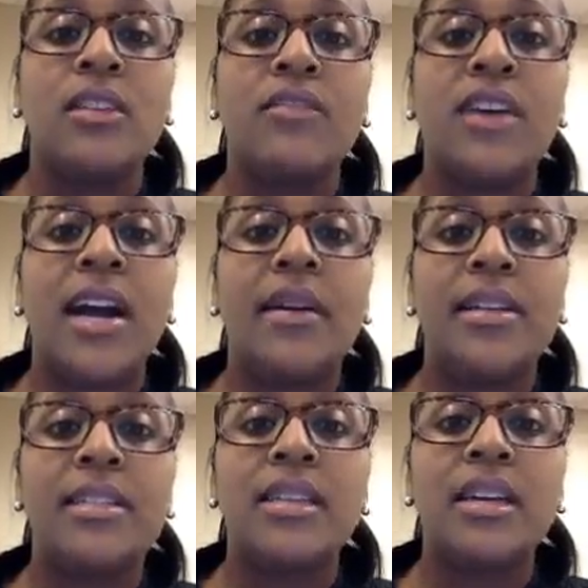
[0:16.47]

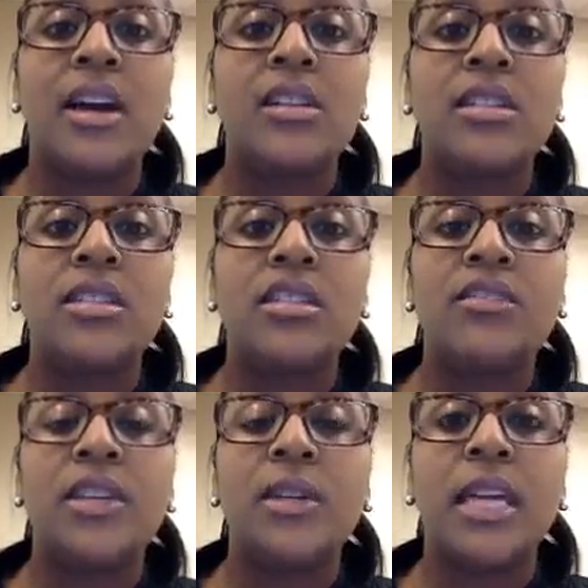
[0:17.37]
virus that causes
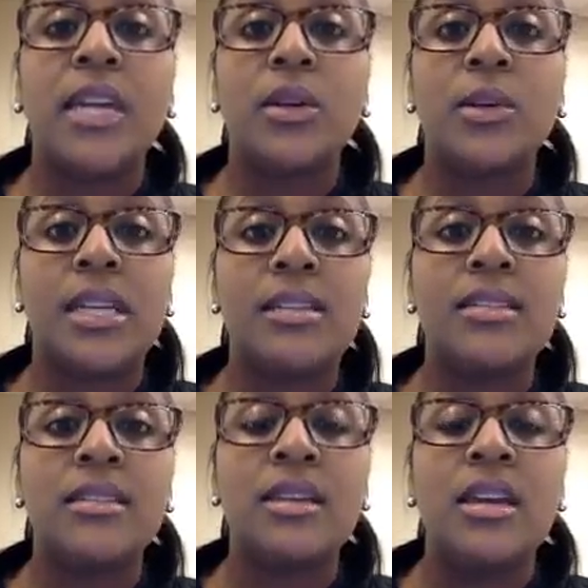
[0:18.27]
severe illness,